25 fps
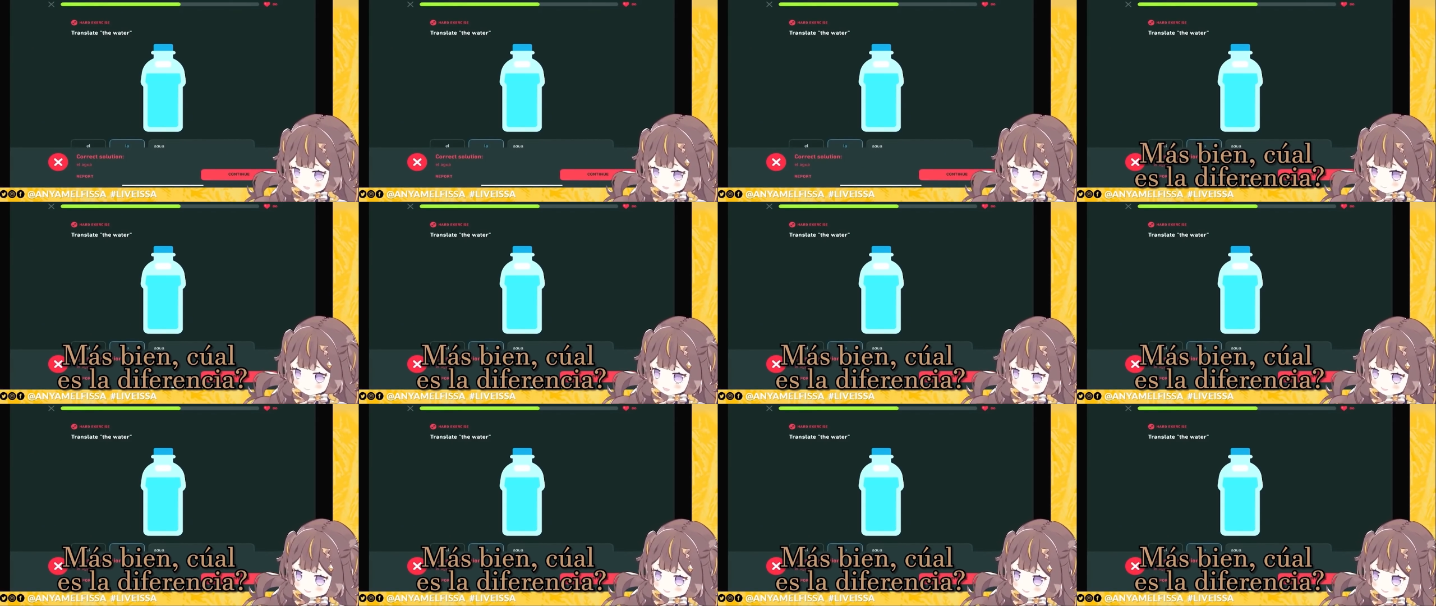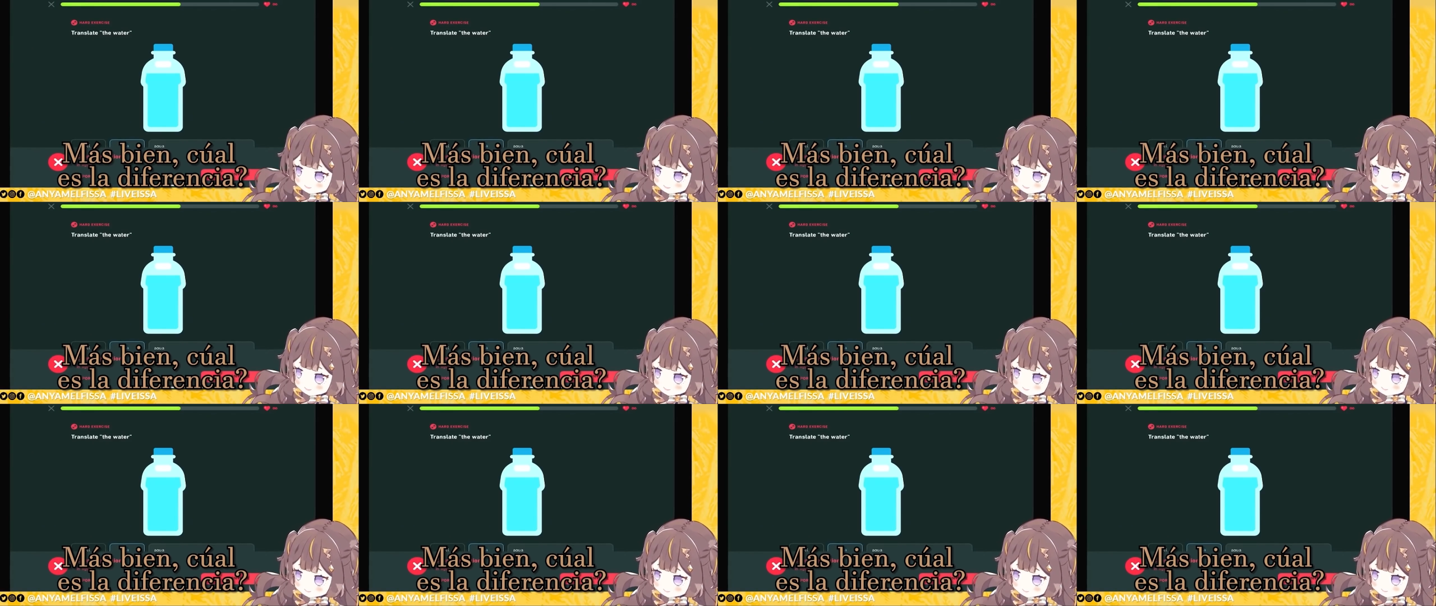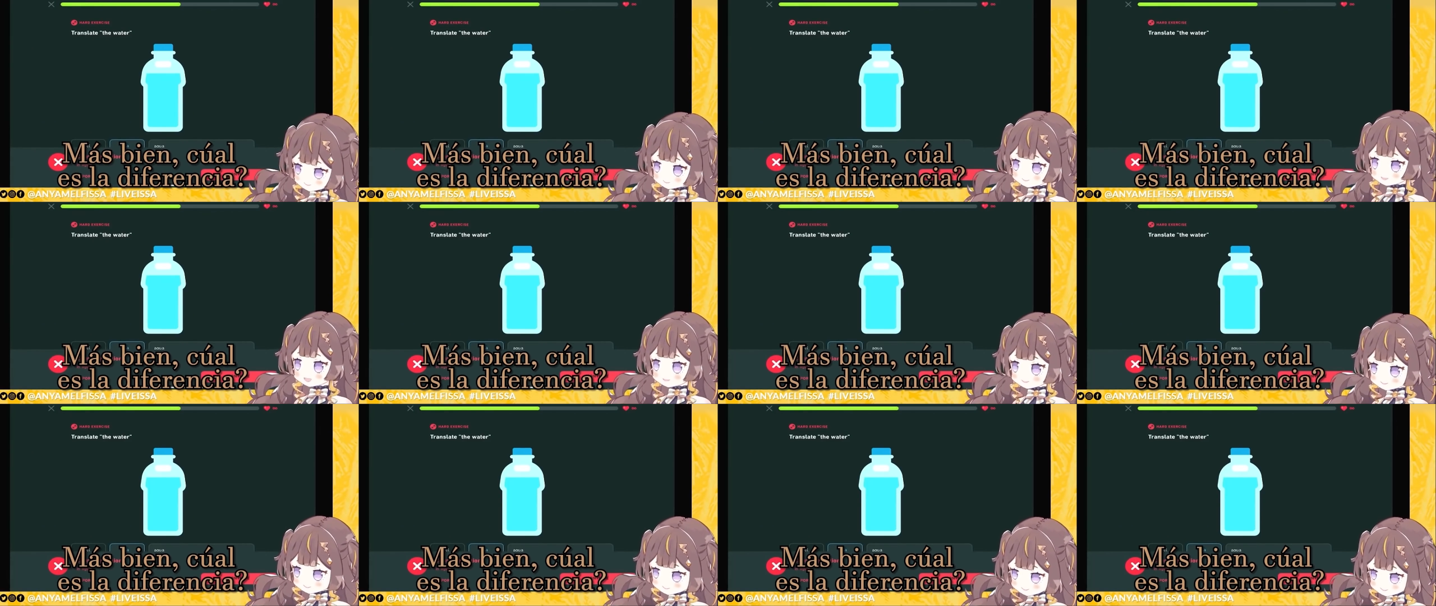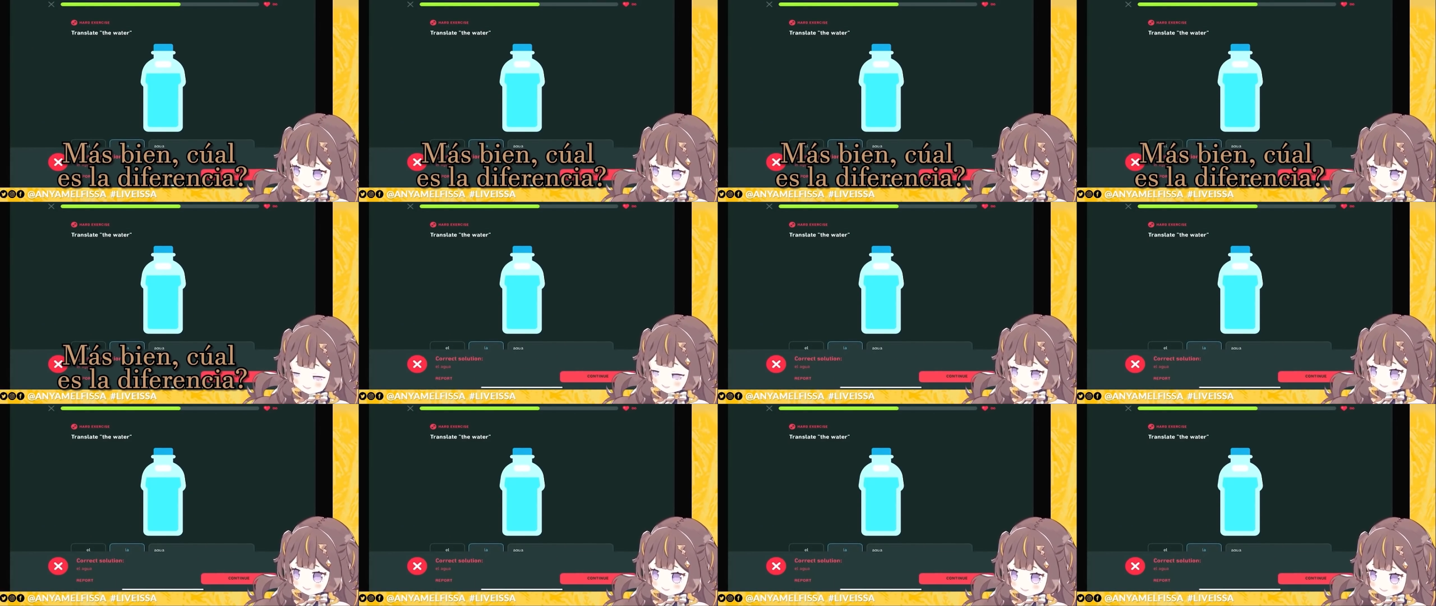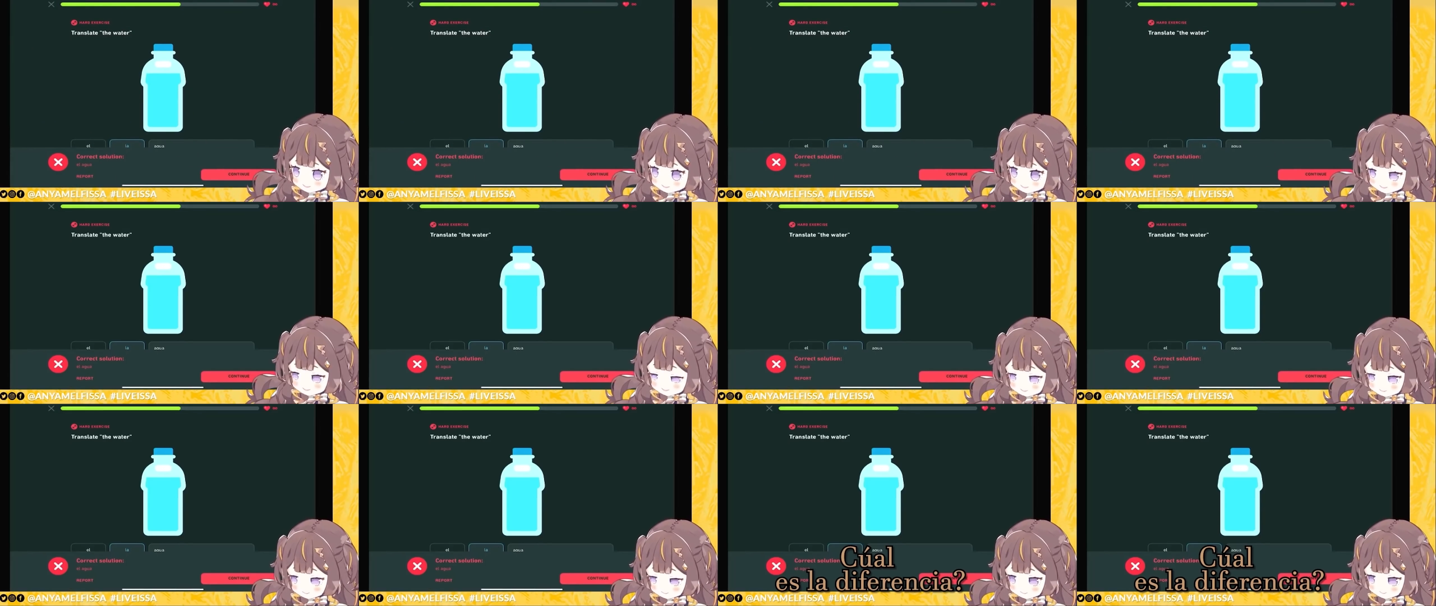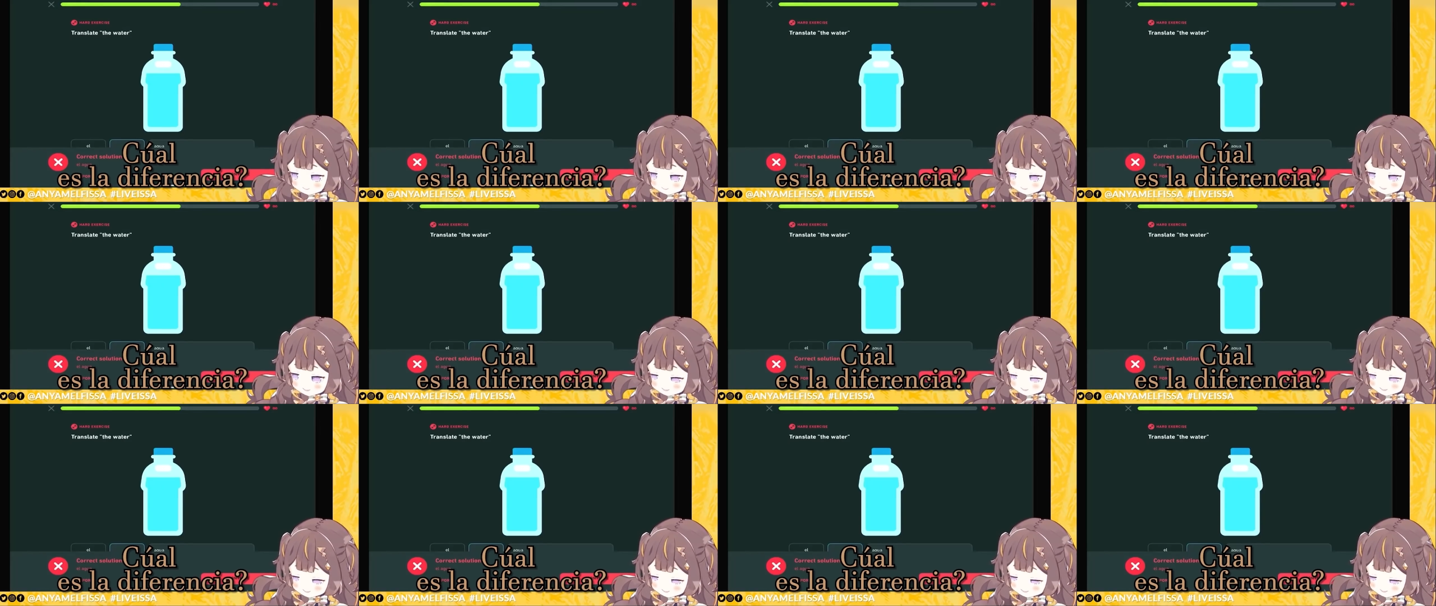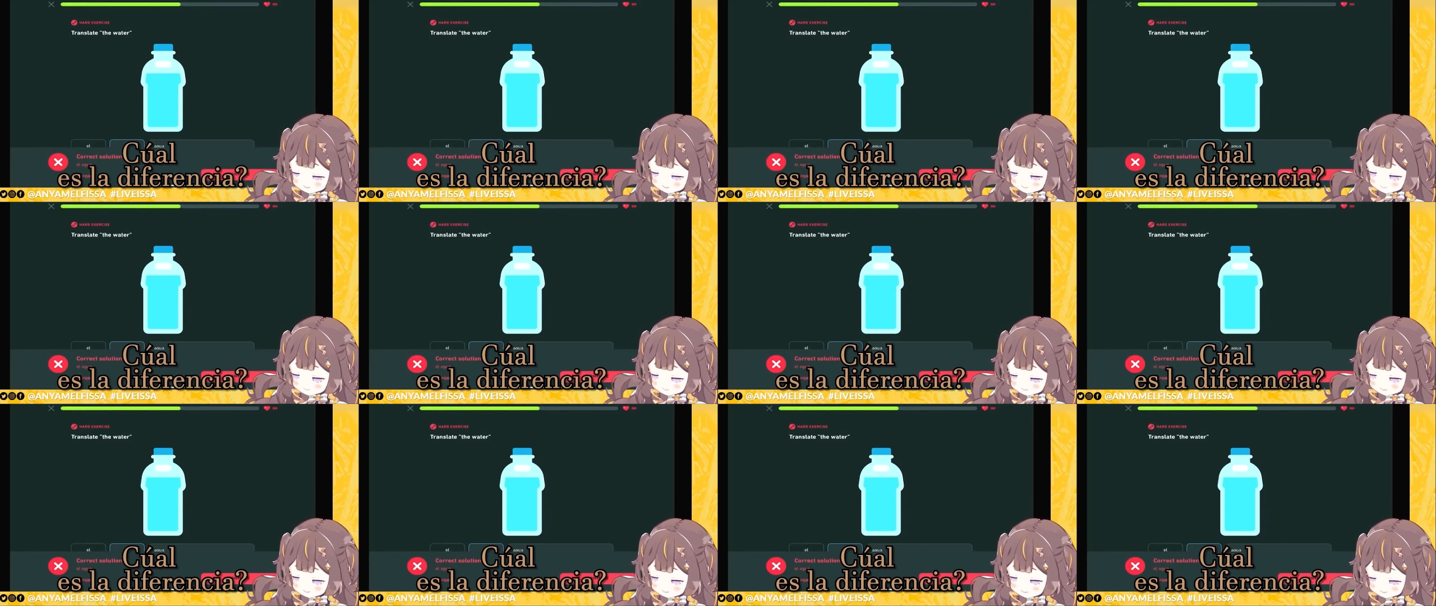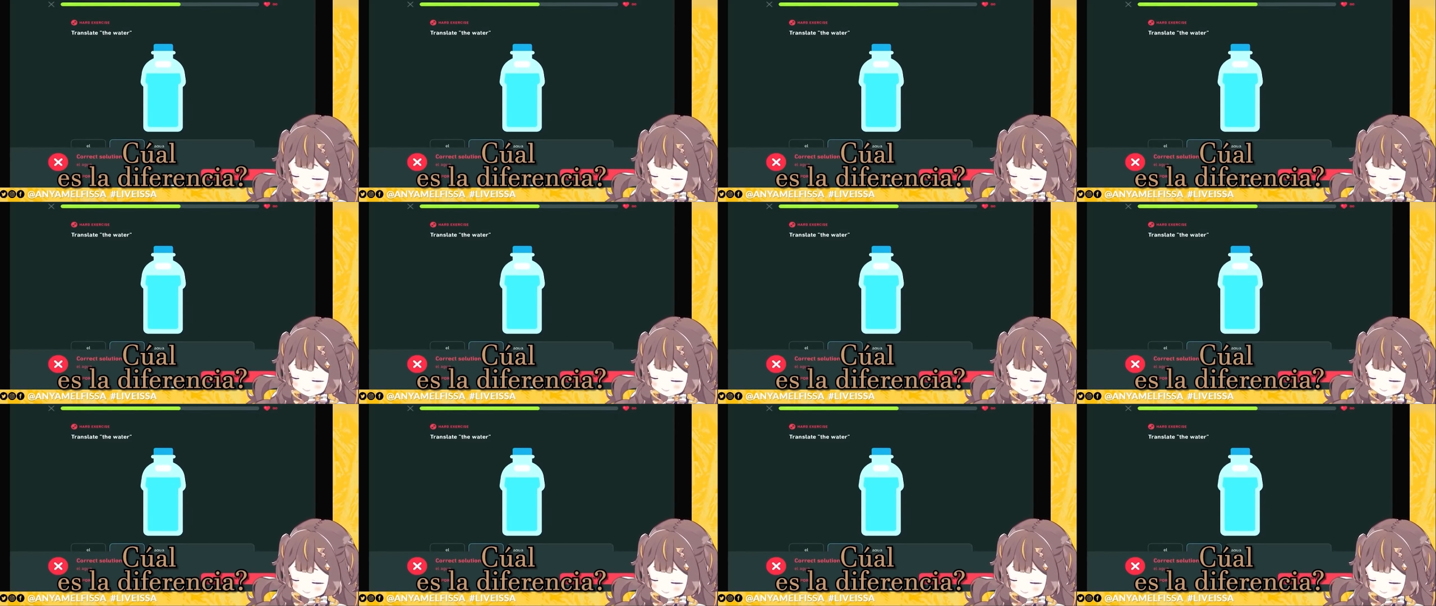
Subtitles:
Nobody's mouth can be seen.